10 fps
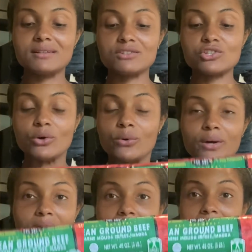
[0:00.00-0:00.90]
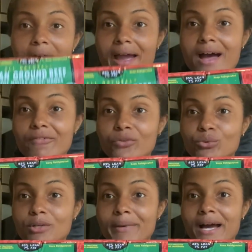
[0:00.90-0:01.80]
So I have
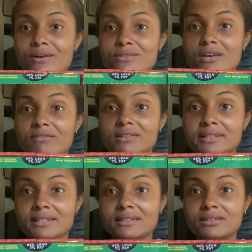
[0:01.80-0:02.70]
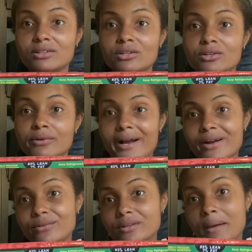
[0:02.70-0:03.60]
3 pounds of lean
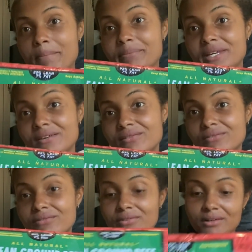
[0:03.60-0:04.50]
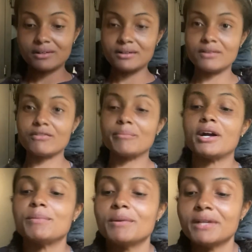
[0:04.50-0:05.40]
ground beef for my
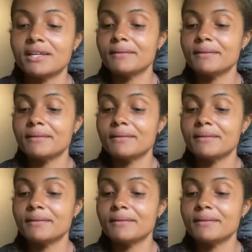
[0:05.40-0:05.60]
pemmican.